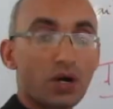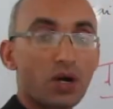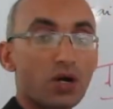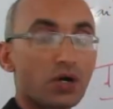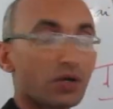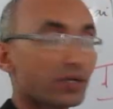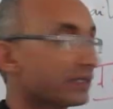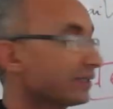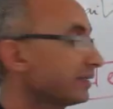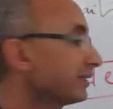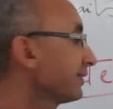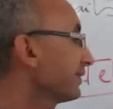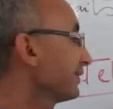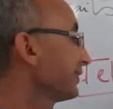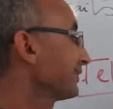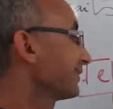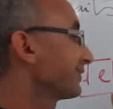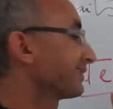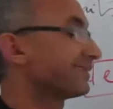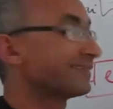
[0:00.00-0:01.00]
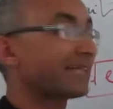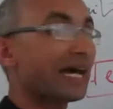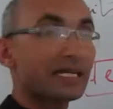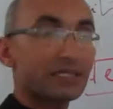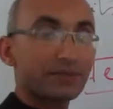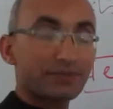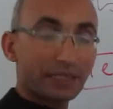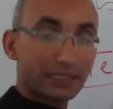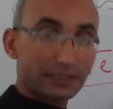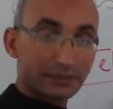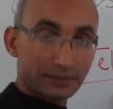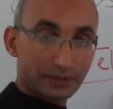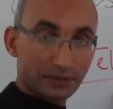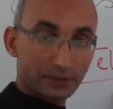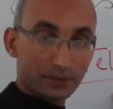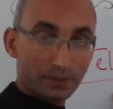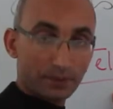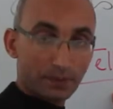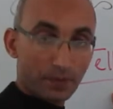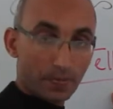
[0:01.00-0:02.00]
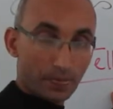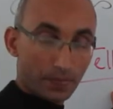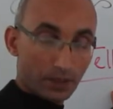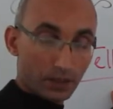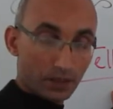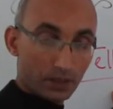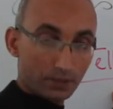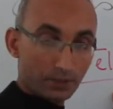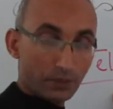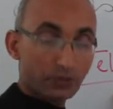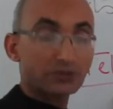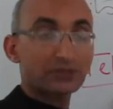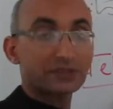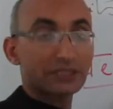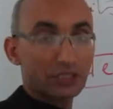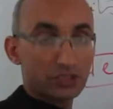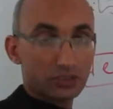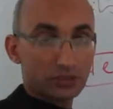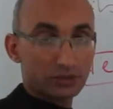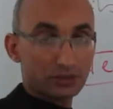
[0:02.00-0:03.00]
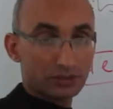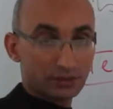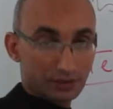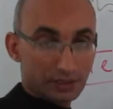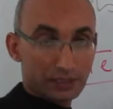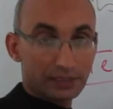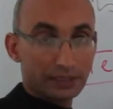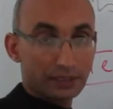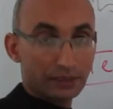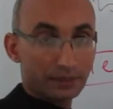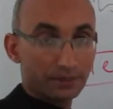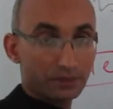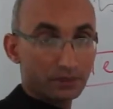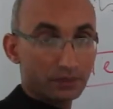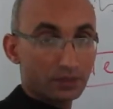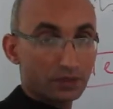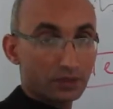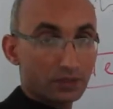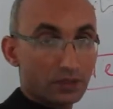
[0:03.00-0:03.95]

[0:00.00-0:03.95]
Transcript: or direct presentation, clear.